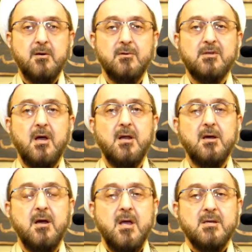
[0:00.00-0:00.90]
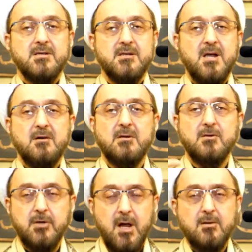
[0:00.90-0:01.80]
wa ta'ala says, I will
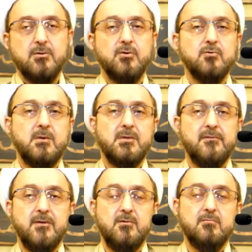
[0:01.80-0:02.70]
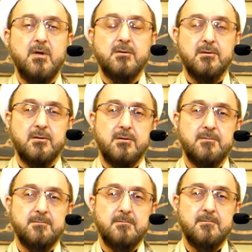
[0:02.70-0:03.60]
grant you whatever you want.
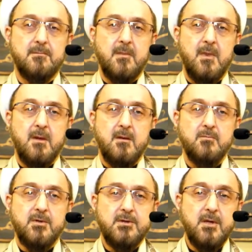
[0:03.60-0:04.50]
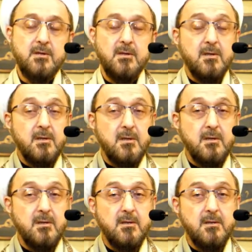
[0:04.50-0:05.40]
But then,
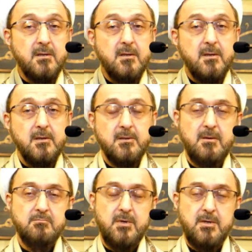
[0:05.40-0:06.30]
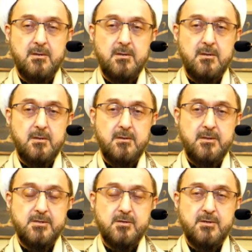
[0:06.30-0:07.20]
remember, there
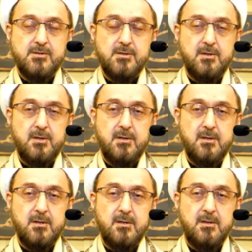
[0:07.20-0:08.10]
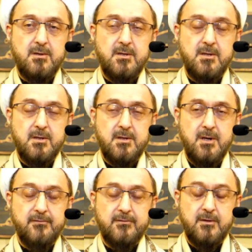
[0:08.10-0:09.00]
is questioning in the
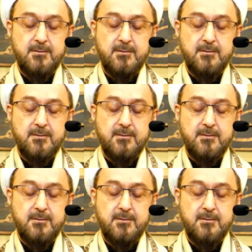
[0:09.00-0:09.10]
hereafter.